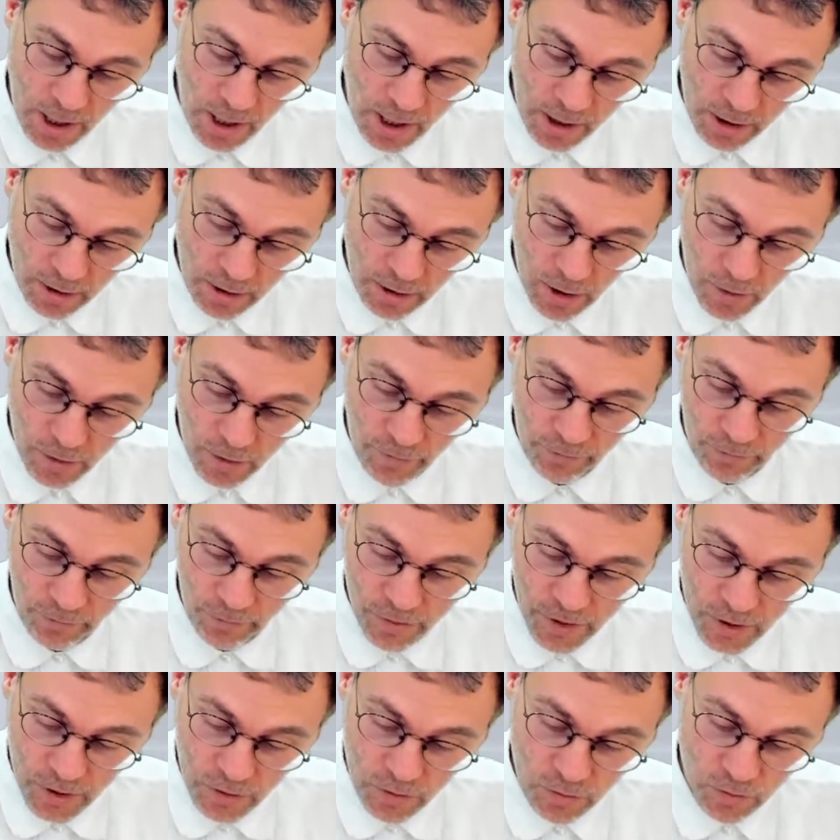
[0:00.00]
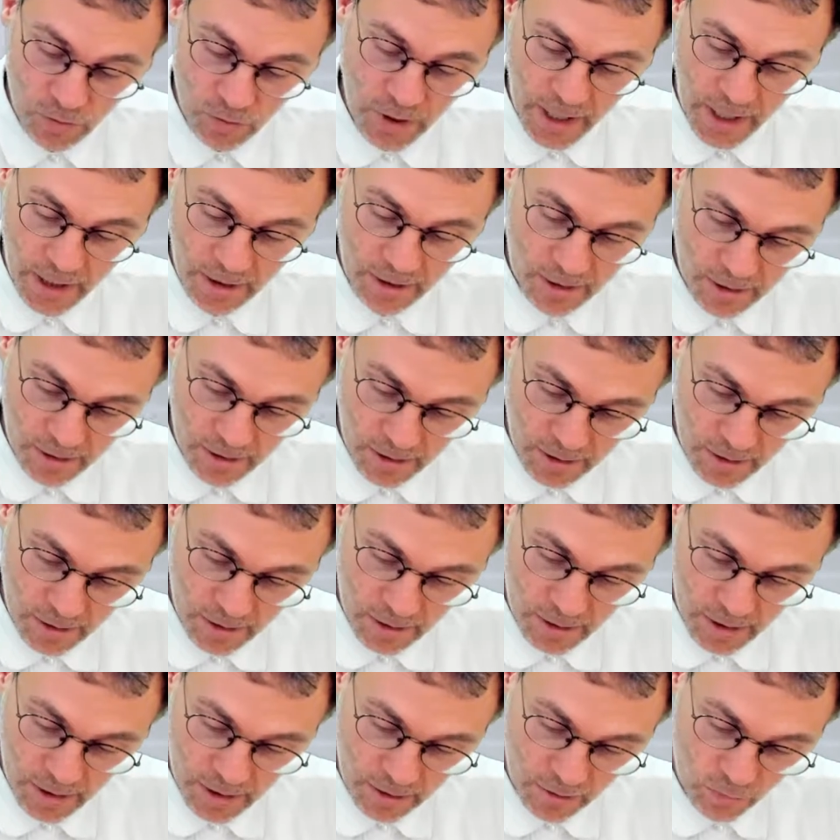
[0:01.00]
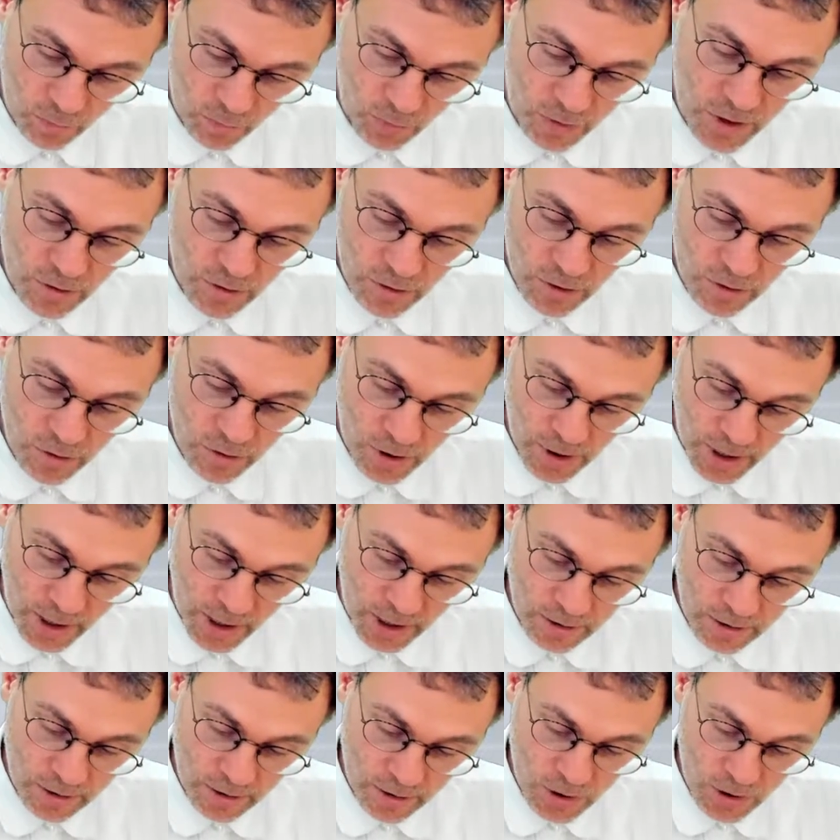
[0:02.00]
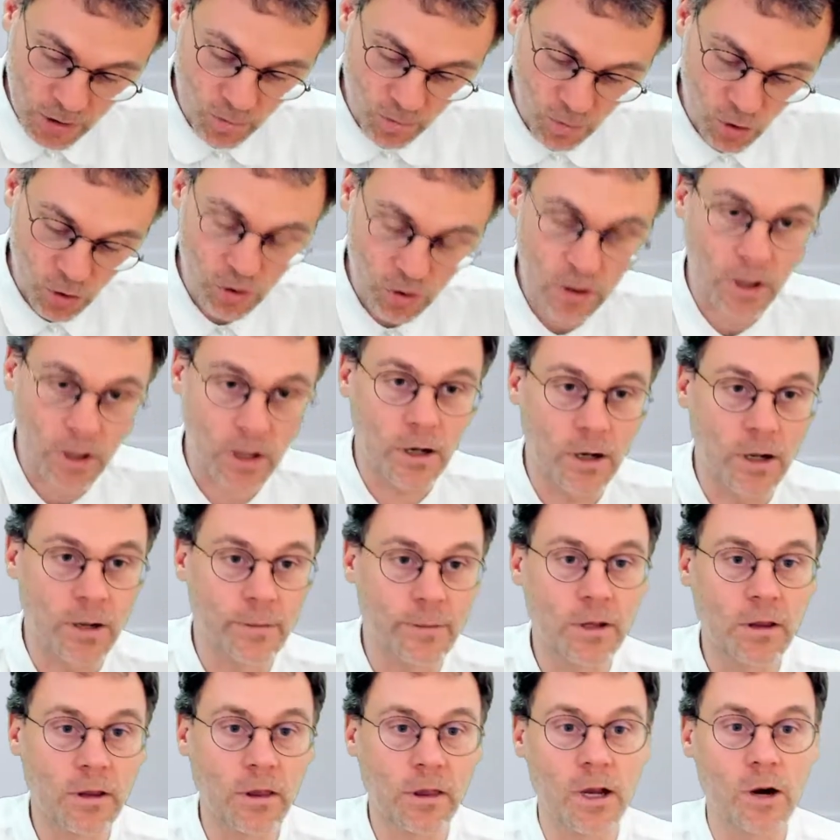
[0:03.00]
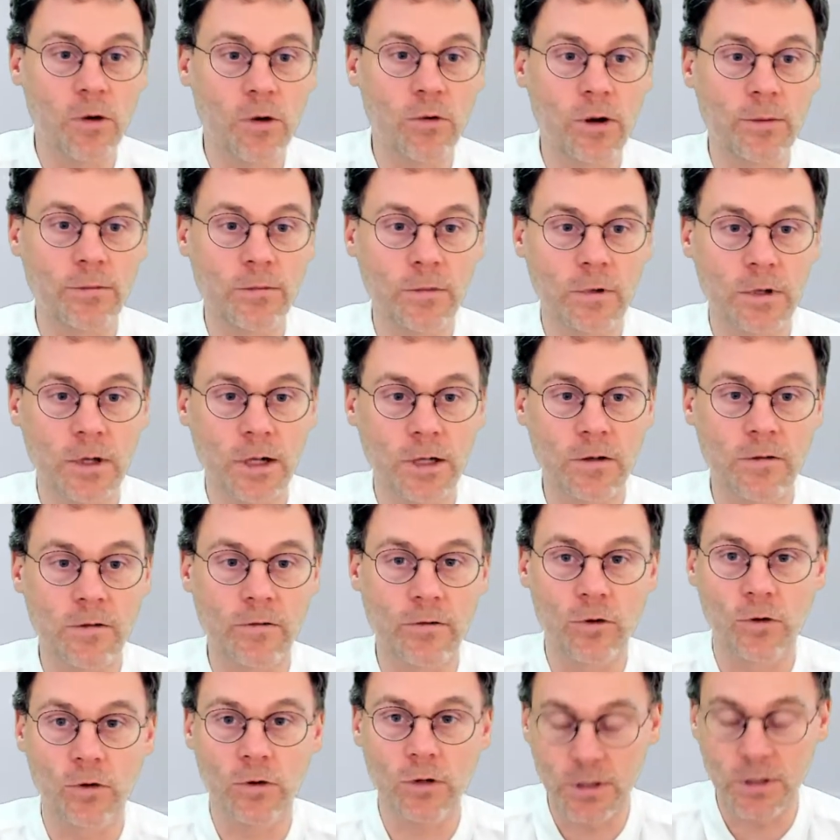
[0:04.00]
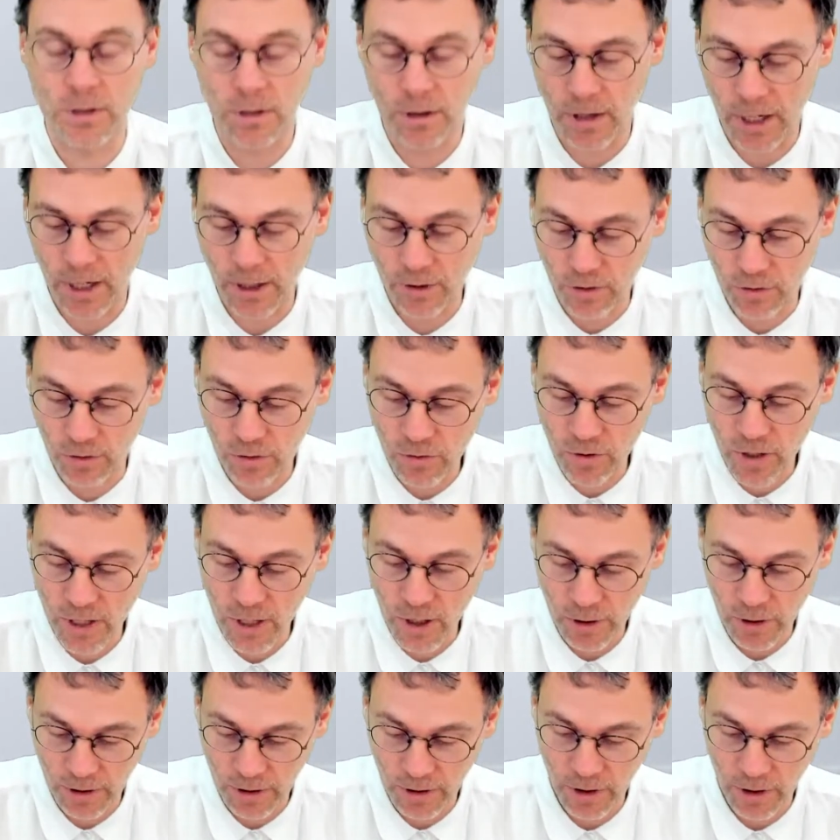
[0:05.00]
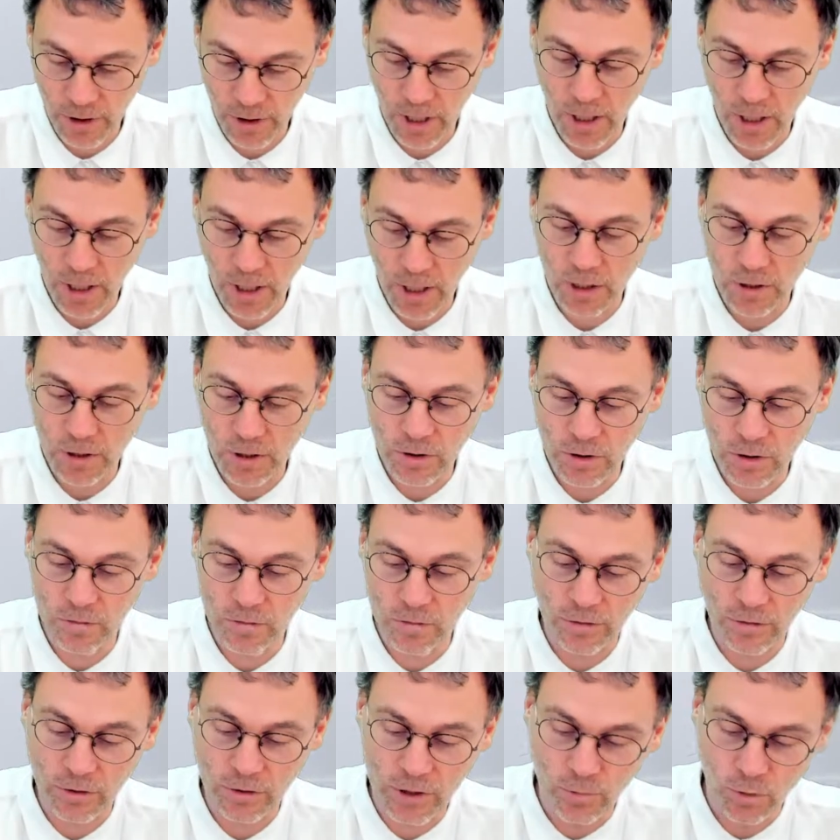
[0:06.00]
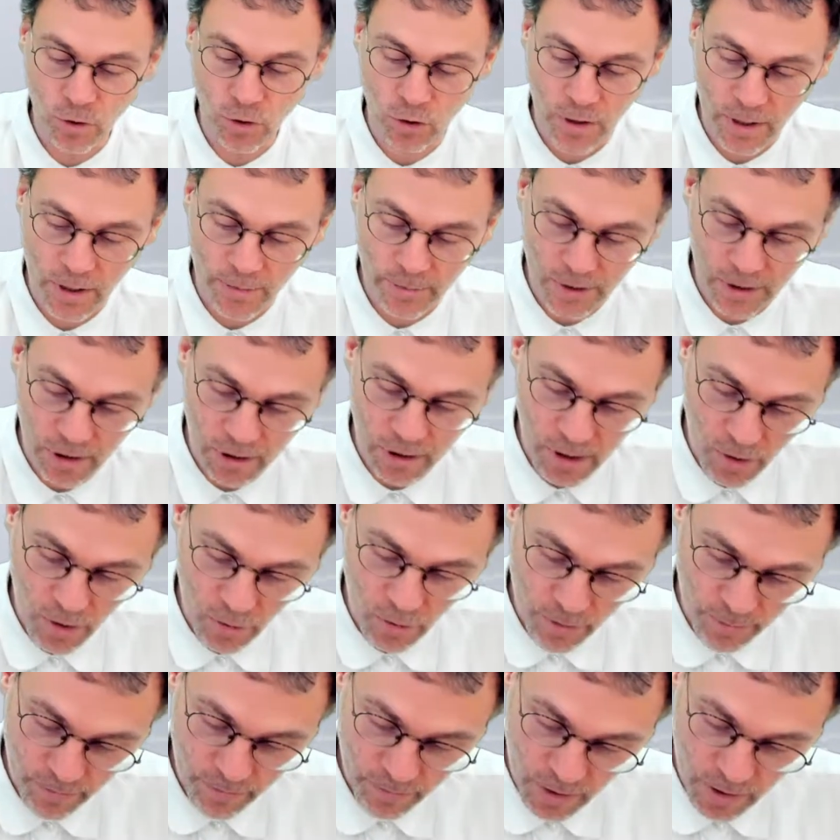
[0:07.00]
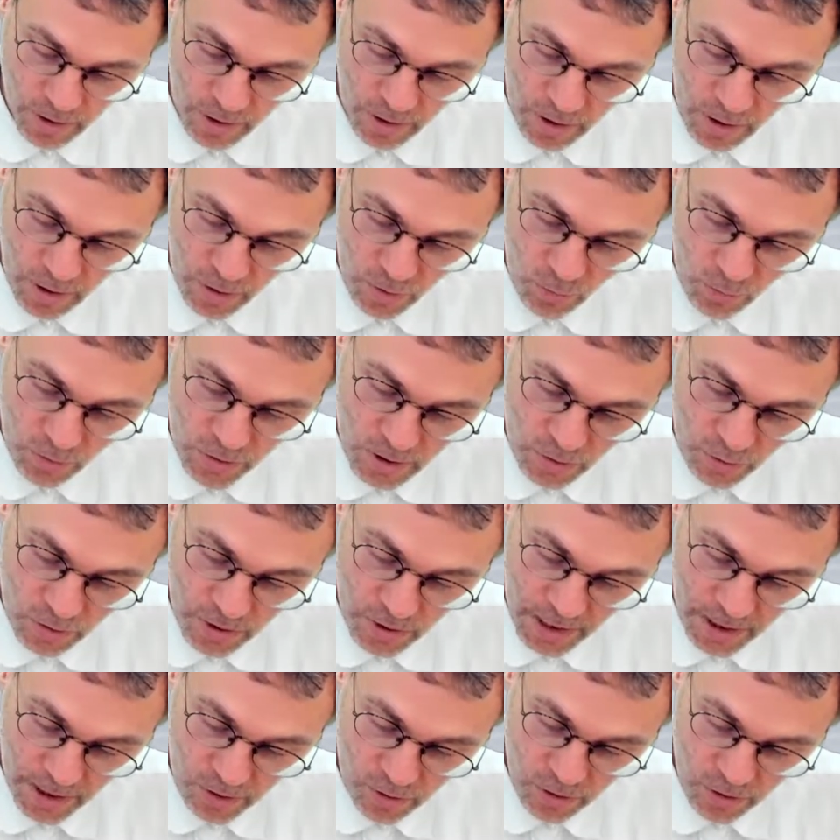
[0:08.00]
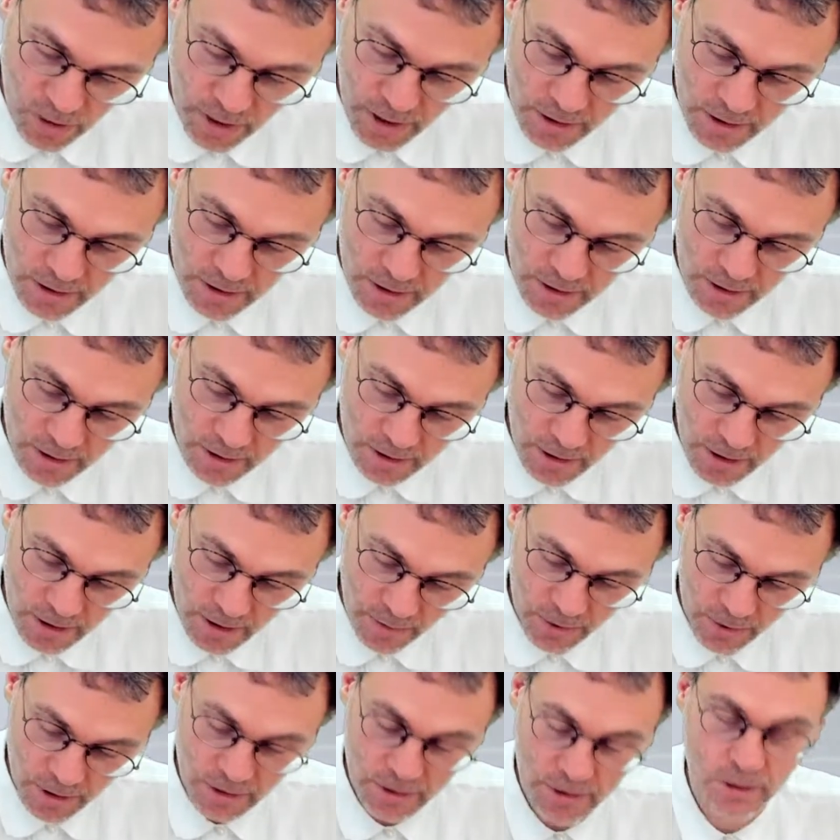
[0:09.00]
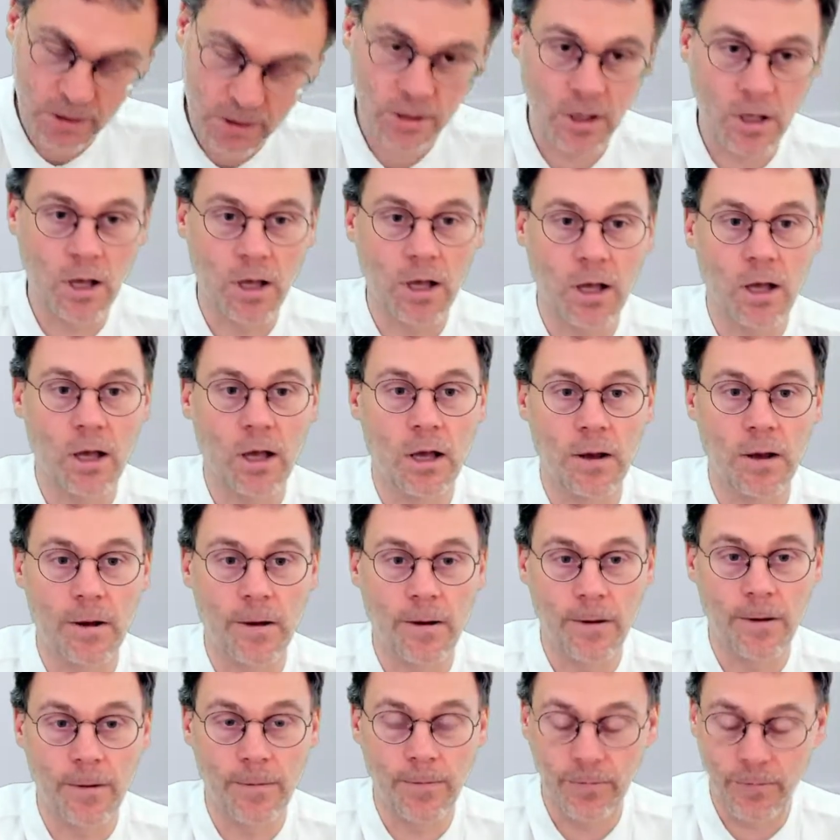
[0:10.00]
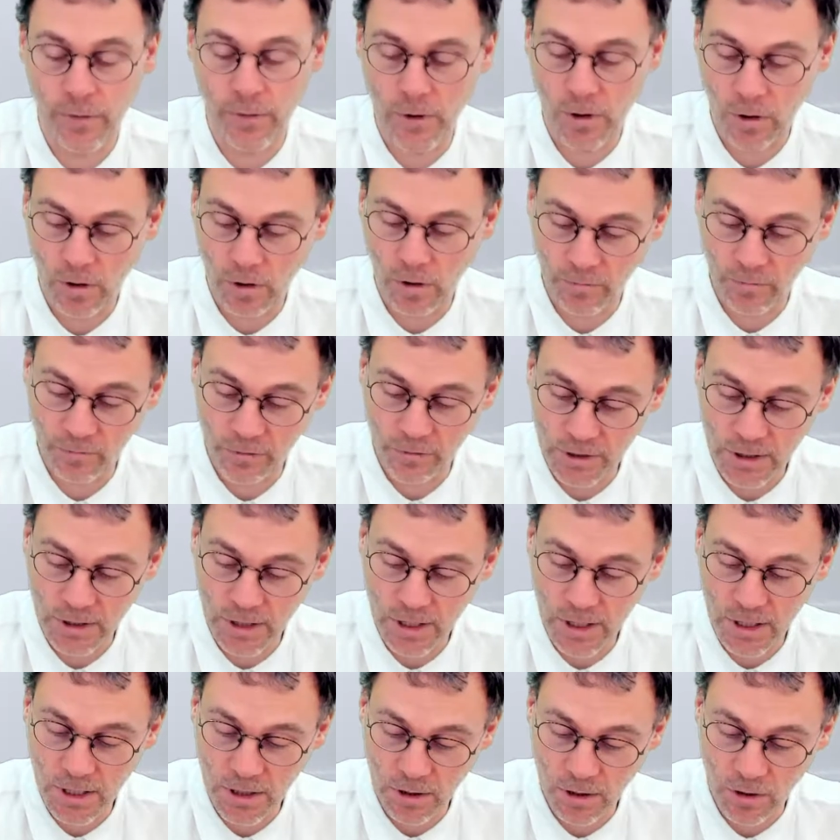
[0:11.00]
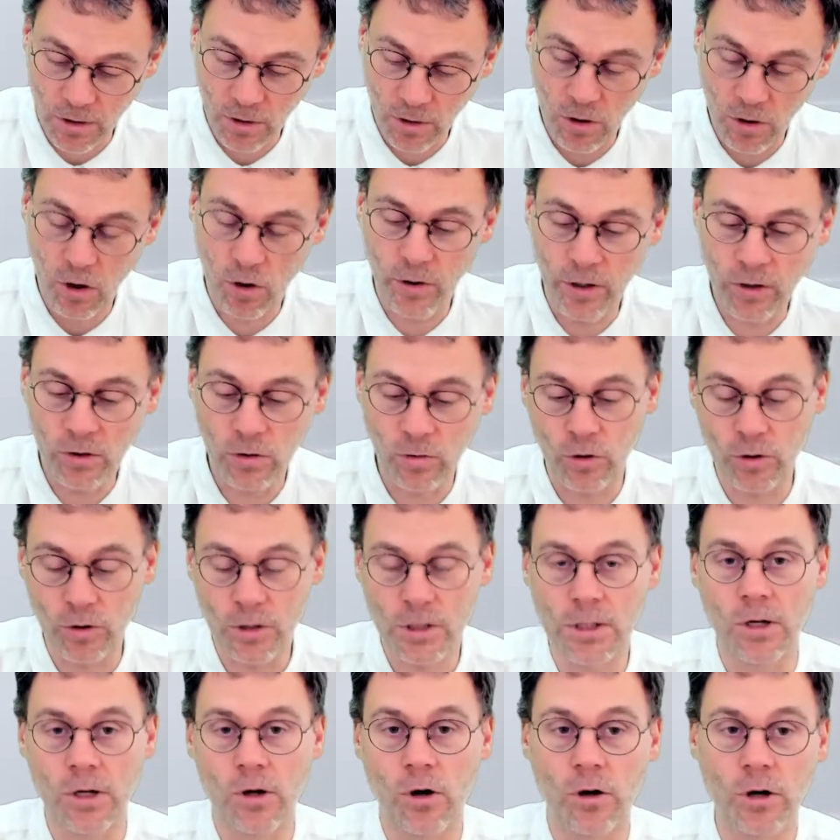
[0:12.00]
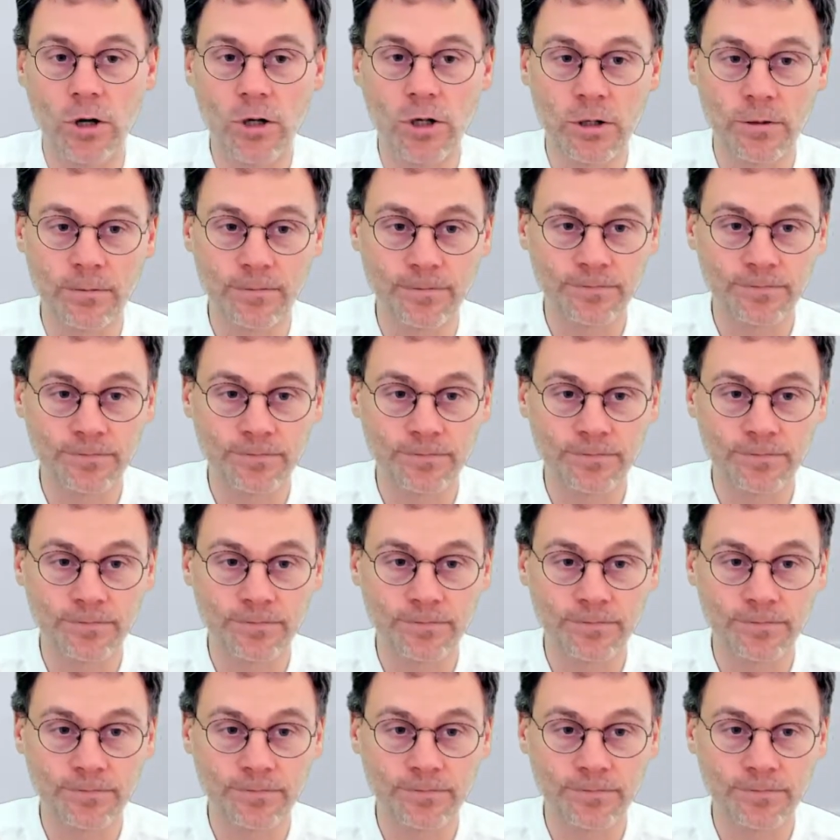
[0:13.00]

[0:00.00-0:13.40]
Now, if we do that, then we need to look at the small limit theorem. That's, of course, the thing to do here. So for the small limit theorem, we need to calculate the limit of z going towards the origin